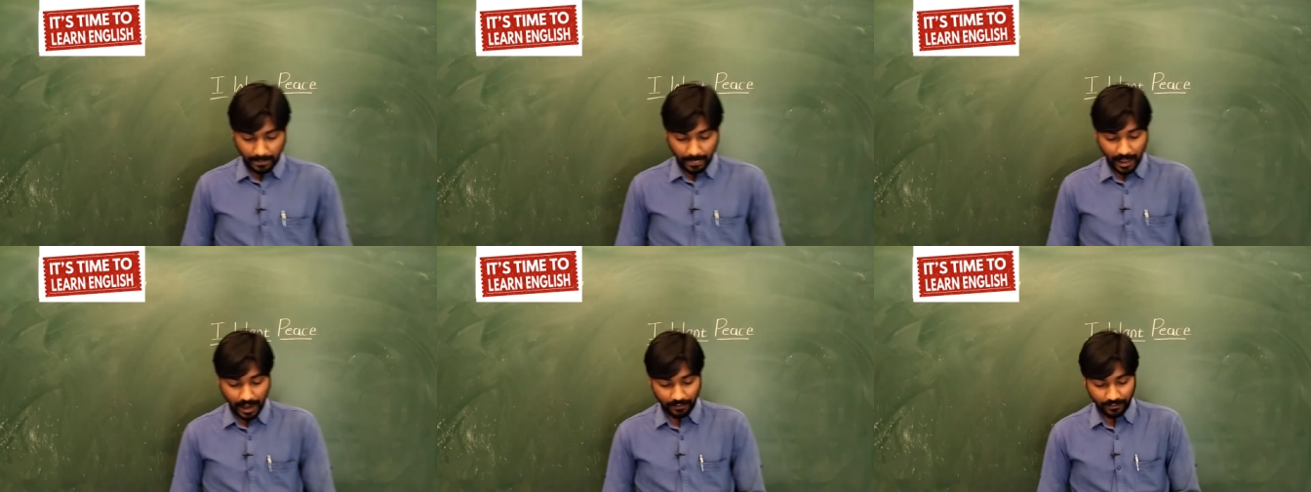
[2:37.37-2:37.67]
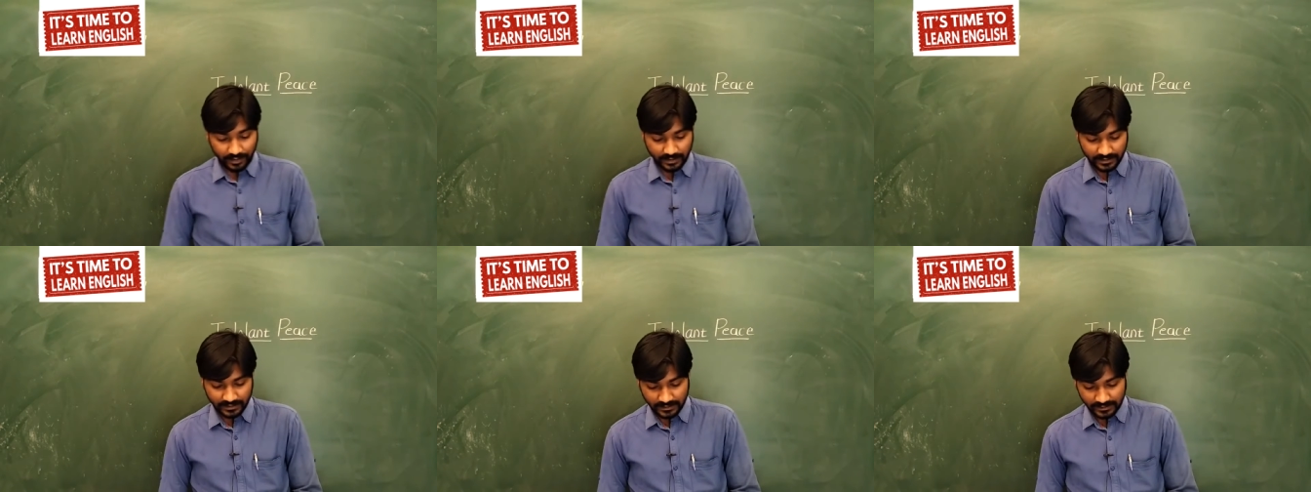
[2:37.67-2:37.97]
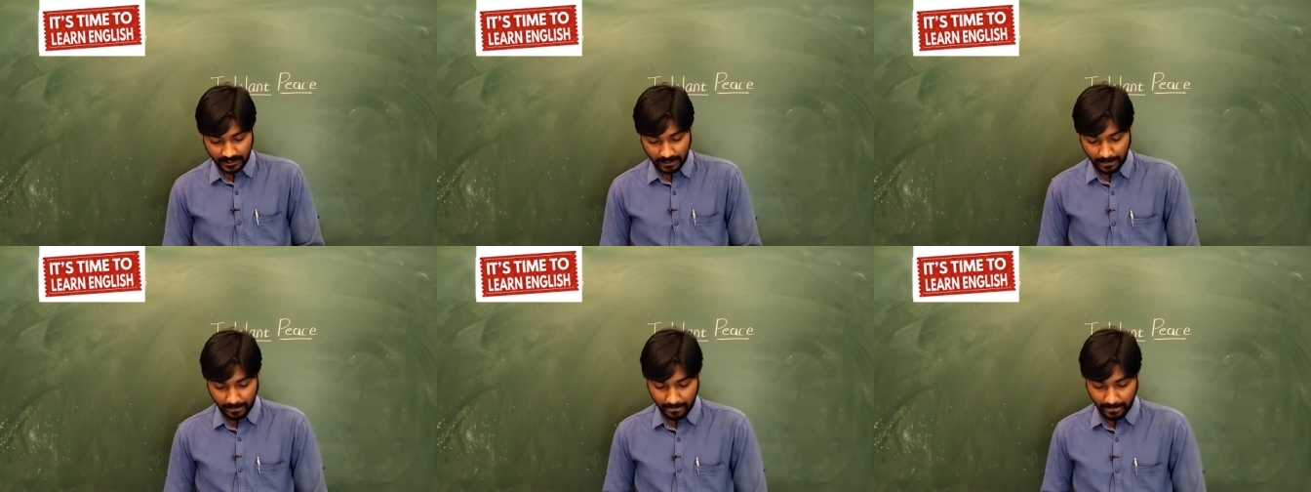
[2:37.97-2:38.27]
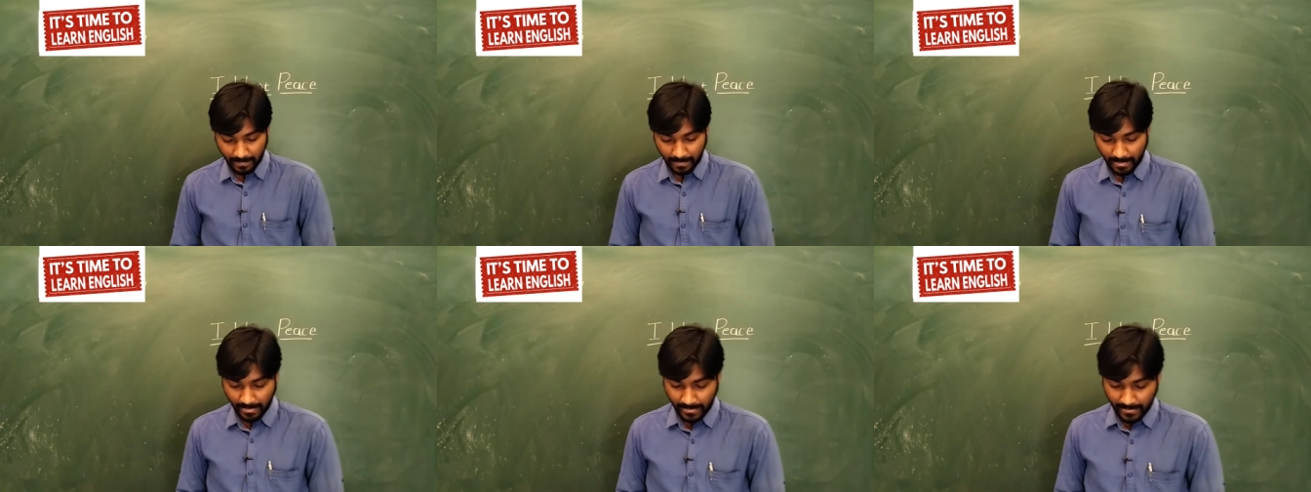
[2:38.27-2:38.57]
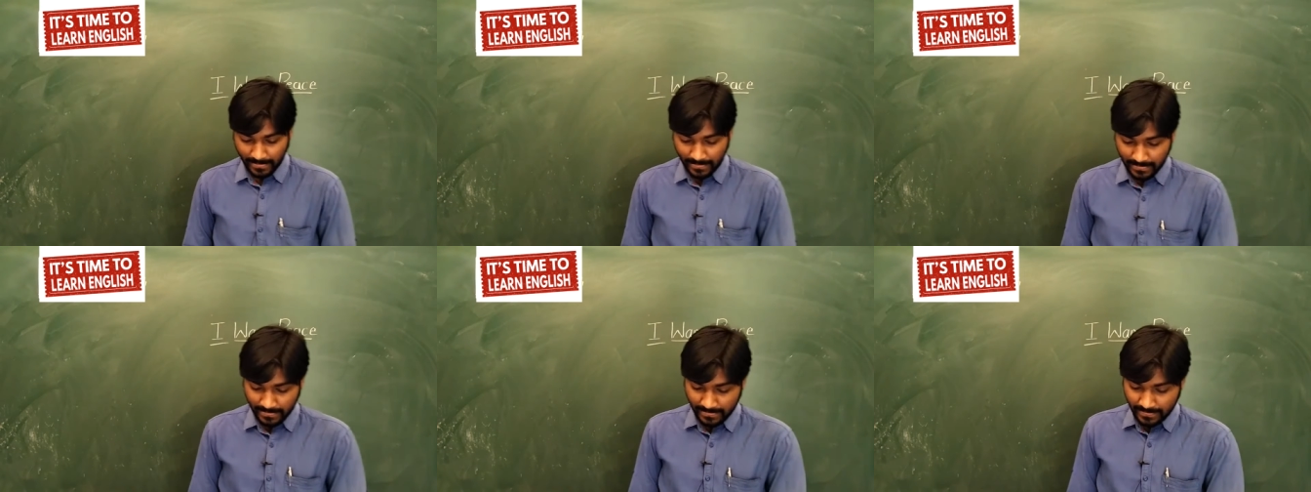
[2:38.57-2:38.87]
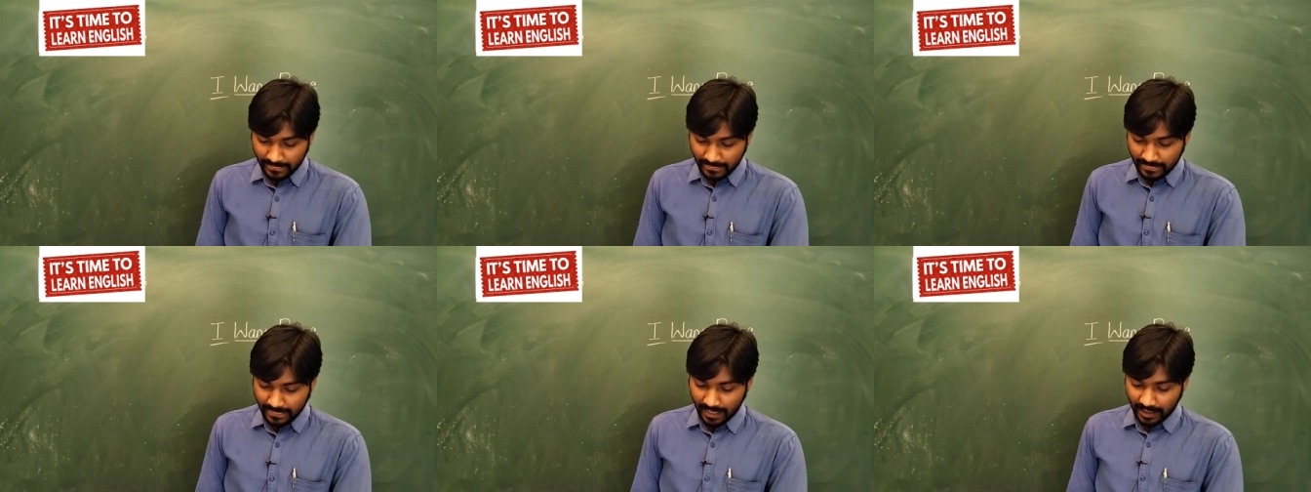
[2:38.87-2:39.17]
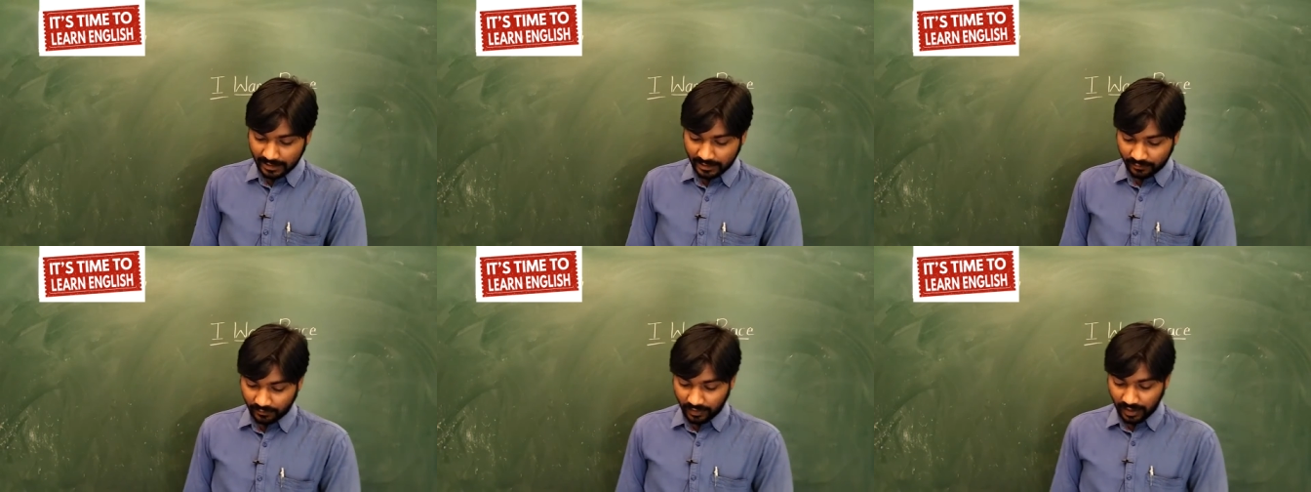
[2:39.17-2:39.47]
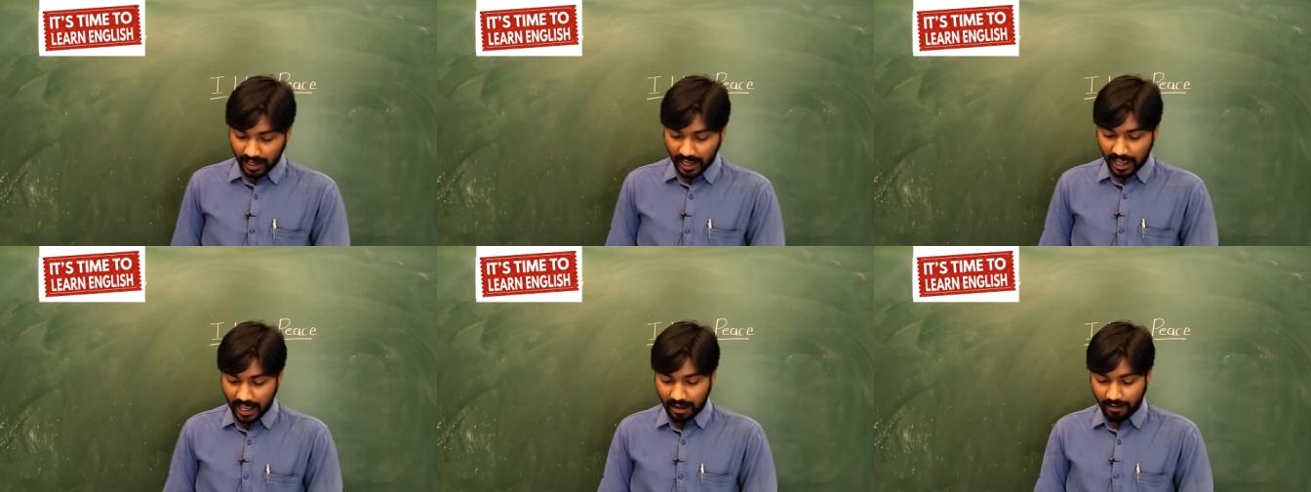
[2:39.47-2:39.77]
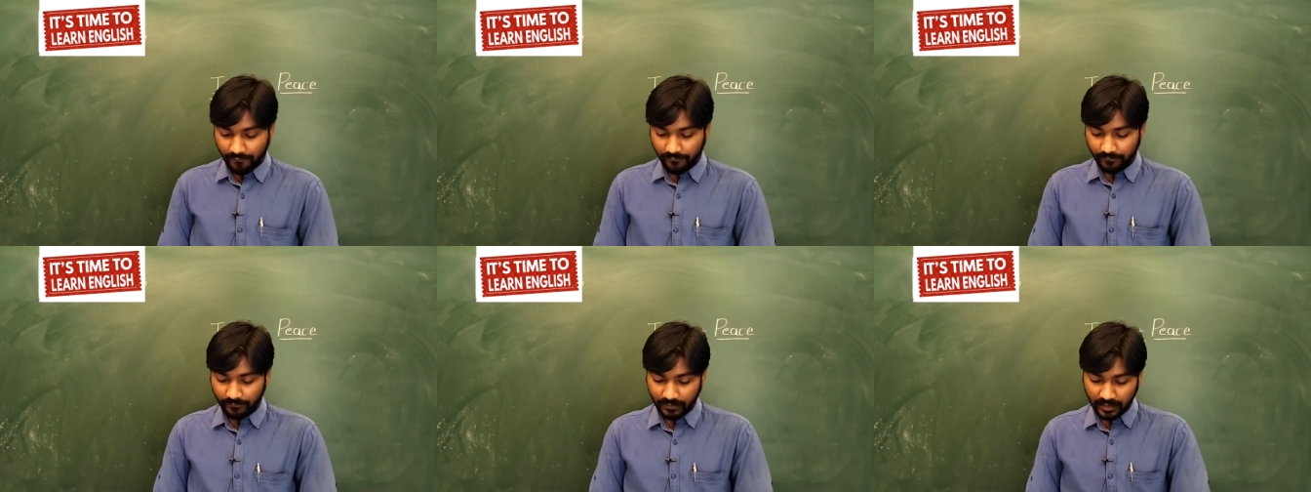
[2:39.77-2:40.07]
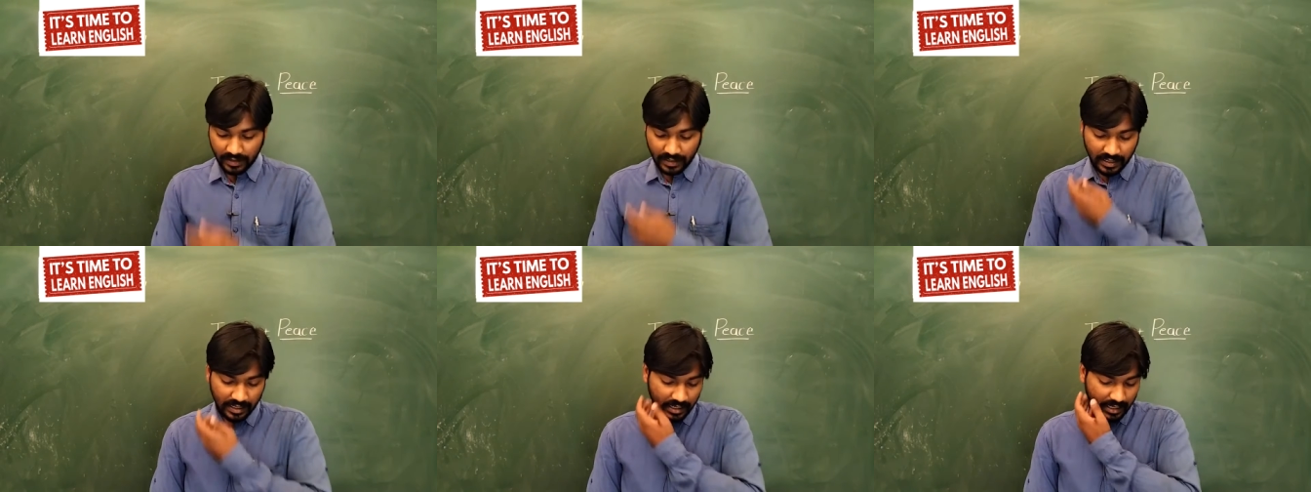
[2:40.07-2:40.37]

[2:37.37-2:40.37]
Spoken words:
That was. Next we have